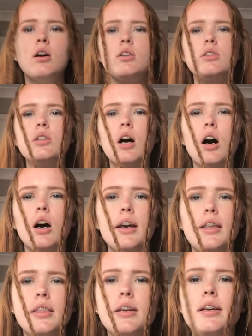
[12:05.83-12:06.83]

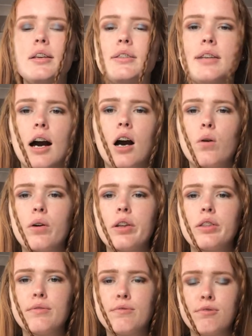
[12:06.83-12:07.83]
tie these now at
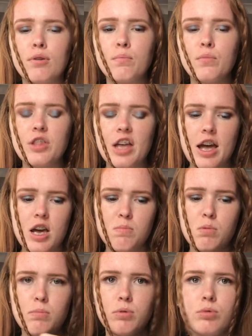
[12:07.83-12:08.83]
the front with a hair
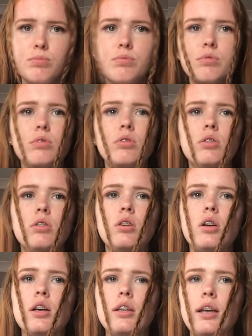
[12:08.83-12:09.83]
bubble.
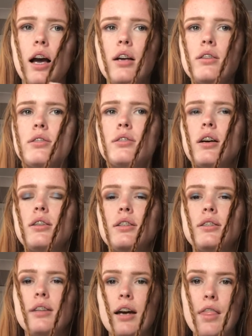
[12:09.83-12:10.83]
Yes, I did
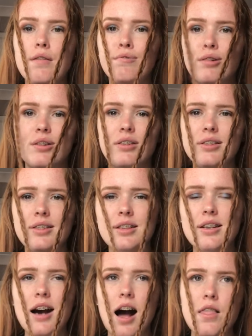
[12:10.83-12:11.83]
say at the front.
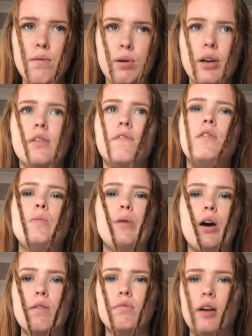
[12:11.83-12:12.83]
And then we're going to flip it
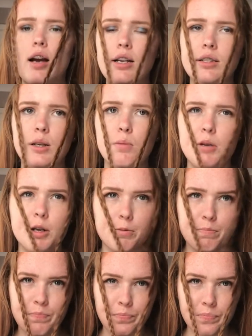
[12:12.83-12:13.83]
over our heads in a minute.
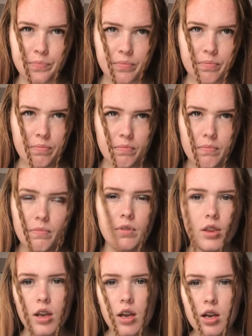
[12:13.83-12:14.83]

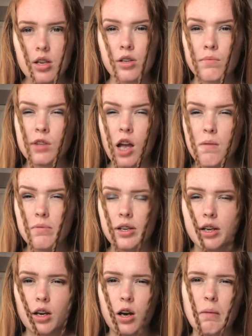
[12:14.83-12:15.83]
Sometimes it
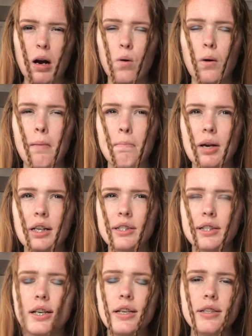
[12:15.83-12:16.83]
can come out quite
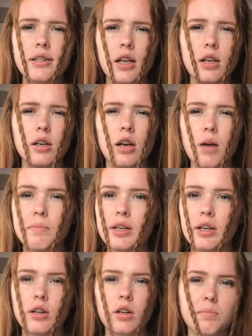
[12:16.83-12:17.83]
messy, so then I
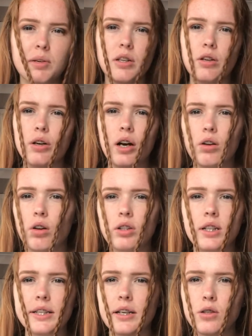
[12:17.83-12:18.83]
mean look how long that
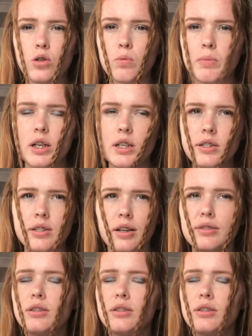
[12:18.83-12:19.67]
took me, so